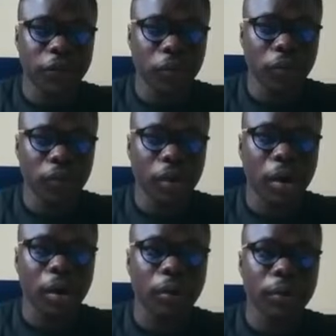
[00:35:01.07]
sold to
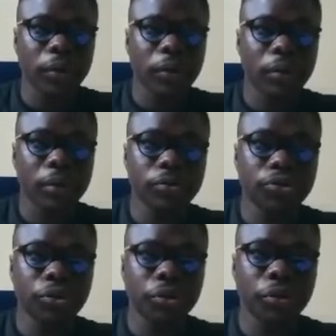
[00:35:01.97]
her. Let me
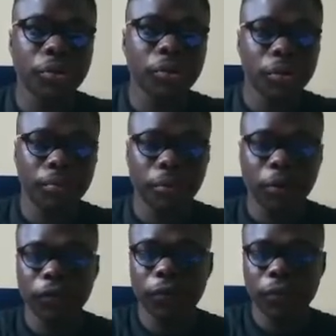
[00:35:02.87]
show you the
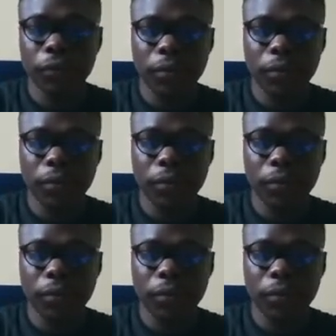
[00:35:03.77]
page.